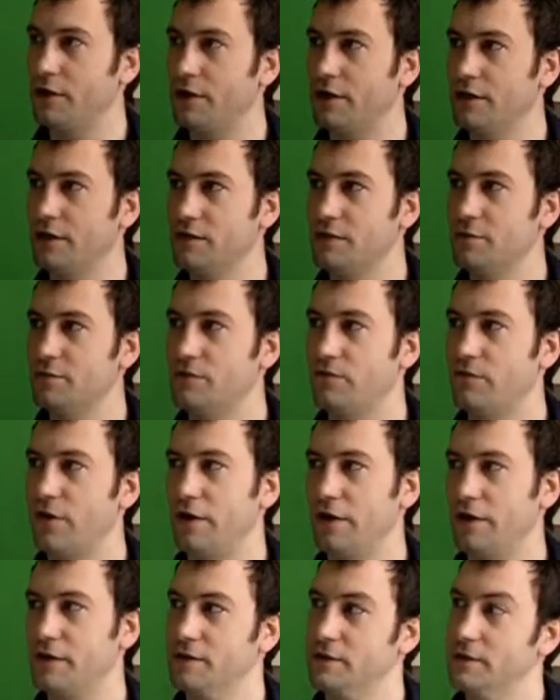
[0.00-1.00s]
I, it seems to
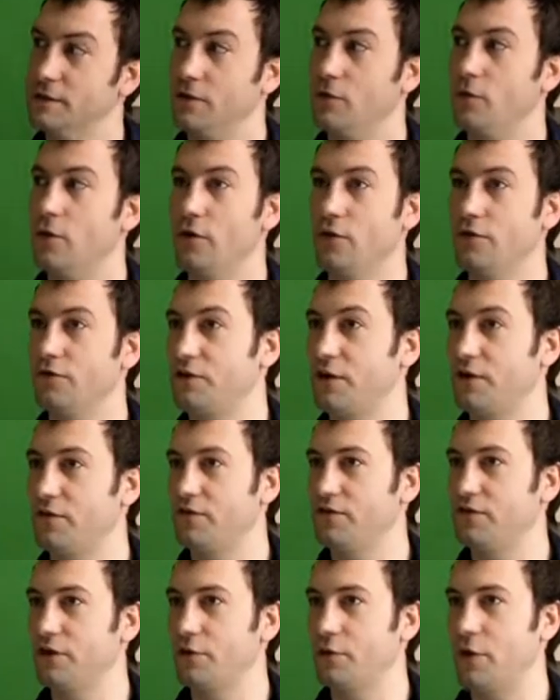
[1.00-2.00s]
vary because you know quite a lot of
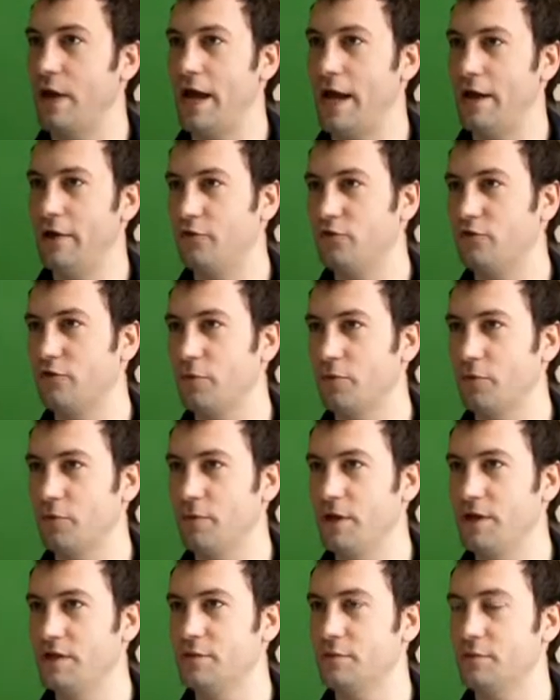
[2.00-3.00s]
stuff is done in your head or
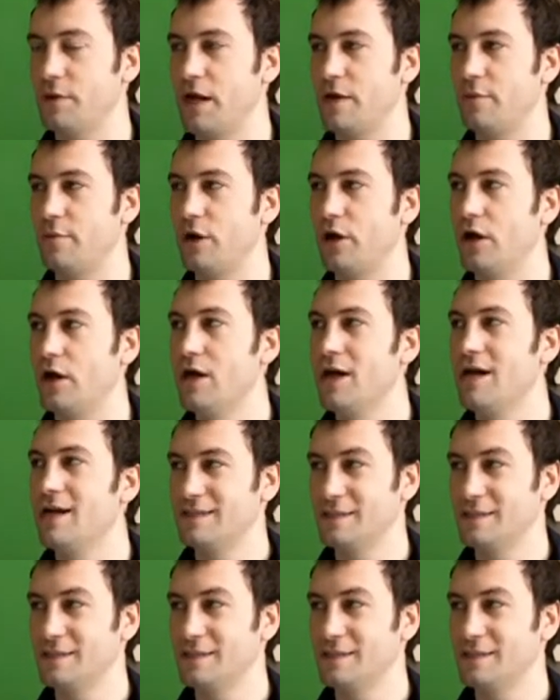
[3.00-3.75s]
scribbled on bits on paper.